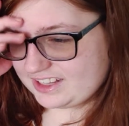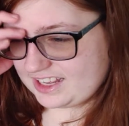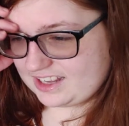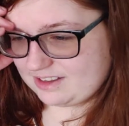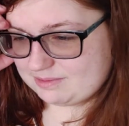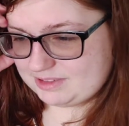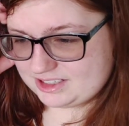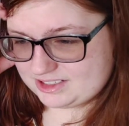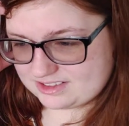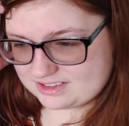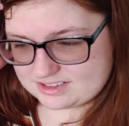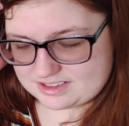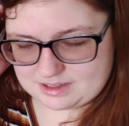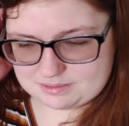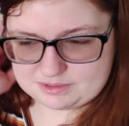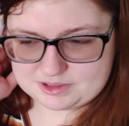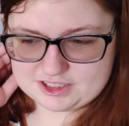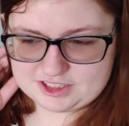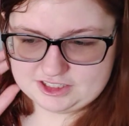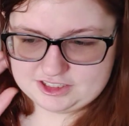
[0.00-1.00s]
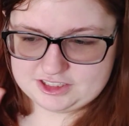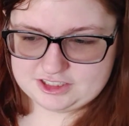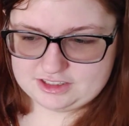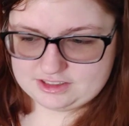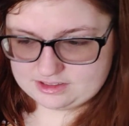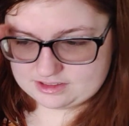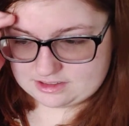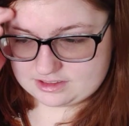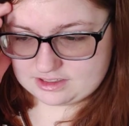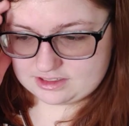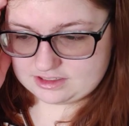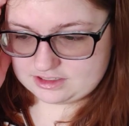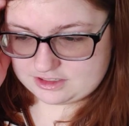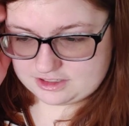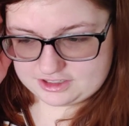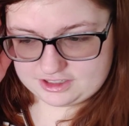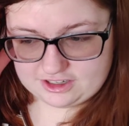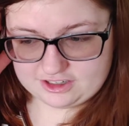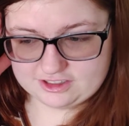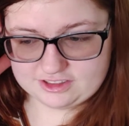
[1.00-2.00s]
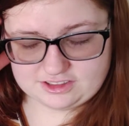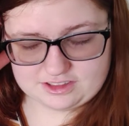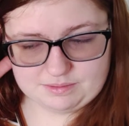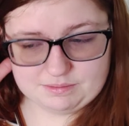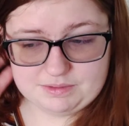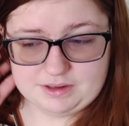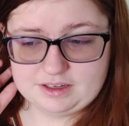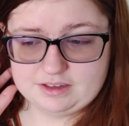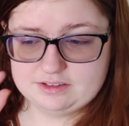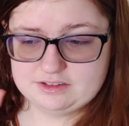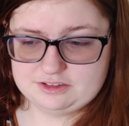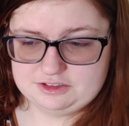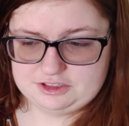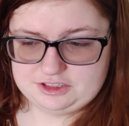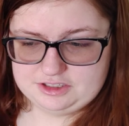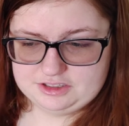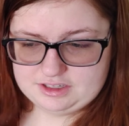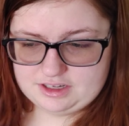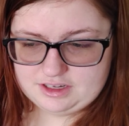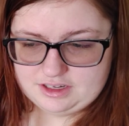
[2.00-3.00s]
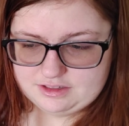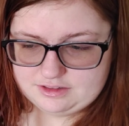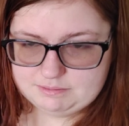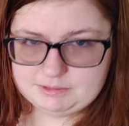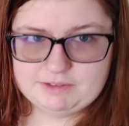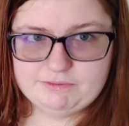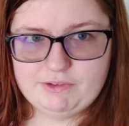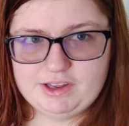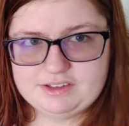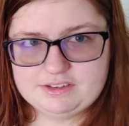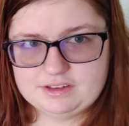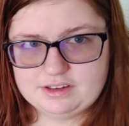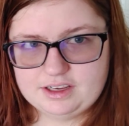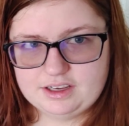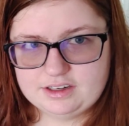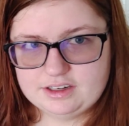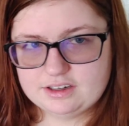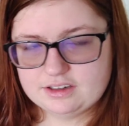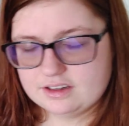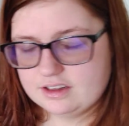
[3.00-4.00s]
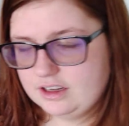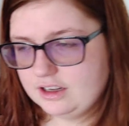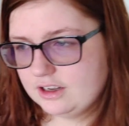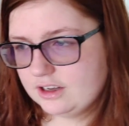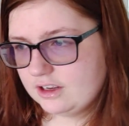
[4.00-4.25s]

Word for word: we got Miss Tipsy. She's she heard something, so she's uh, investigating.